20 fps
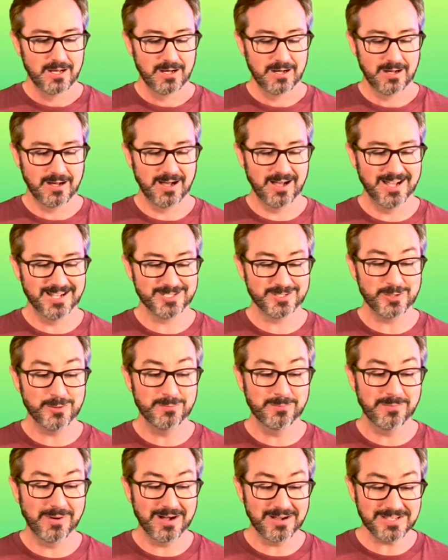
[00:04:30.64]
Uh, do
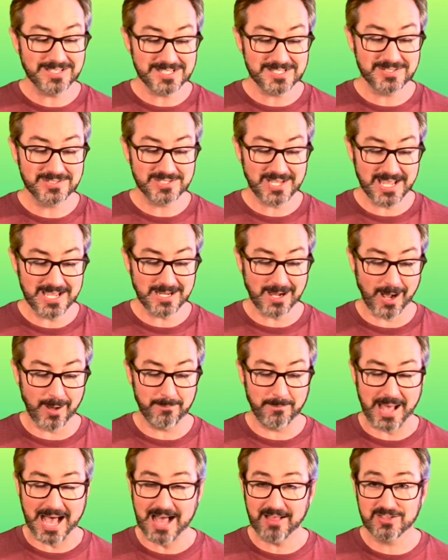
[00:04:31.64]
monkeys take hot
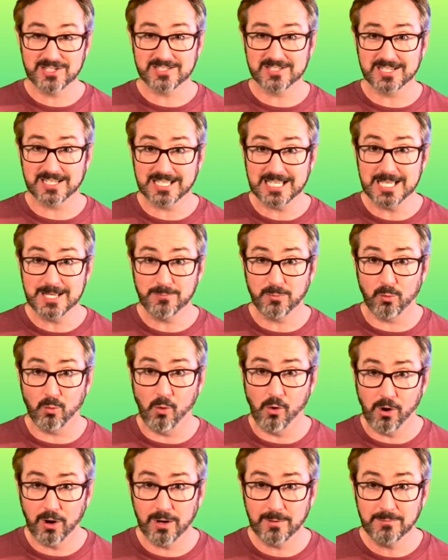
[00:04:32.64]
baths to keep
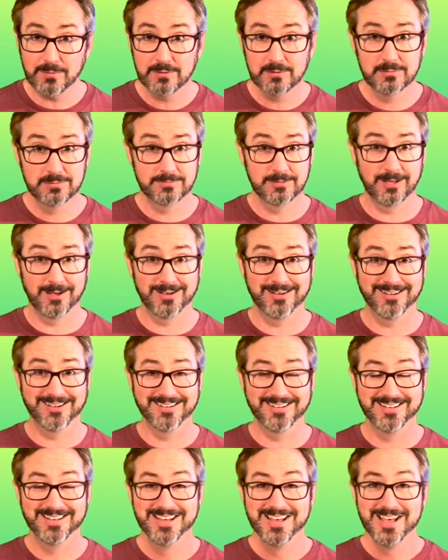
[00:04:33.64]
warm?
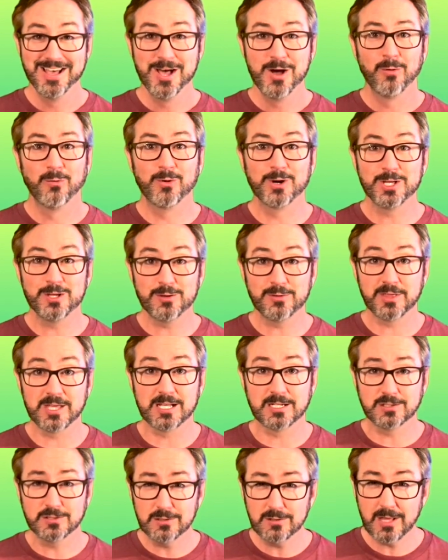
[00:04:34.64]
What do you
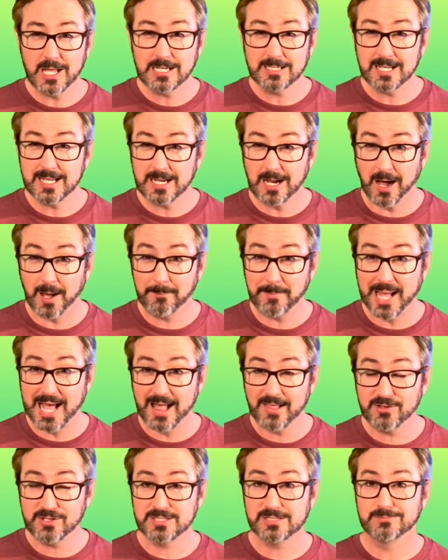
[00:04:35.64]
think? Do they take hot
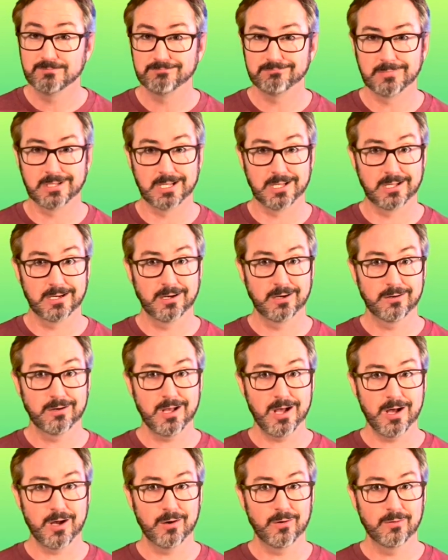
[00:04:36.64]
baths? I don't
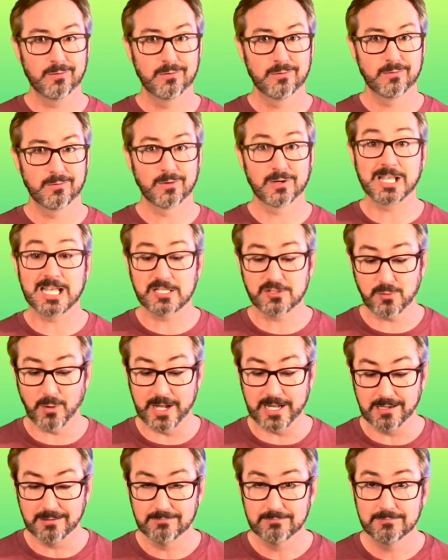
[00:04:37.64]
know. Guess
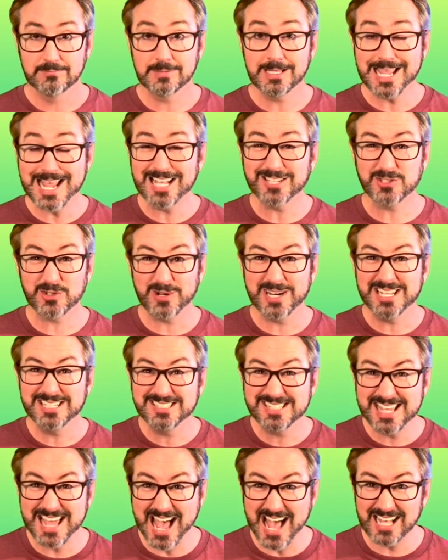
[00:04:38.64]
what? The answer is
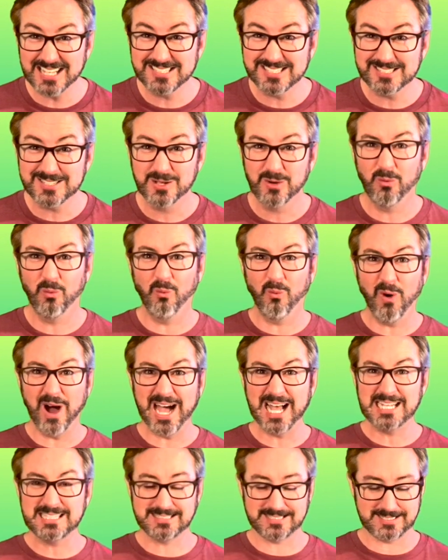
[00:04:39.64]
yes.
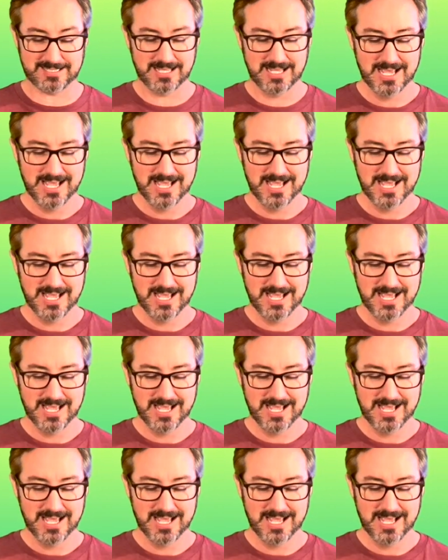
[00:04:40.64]
What?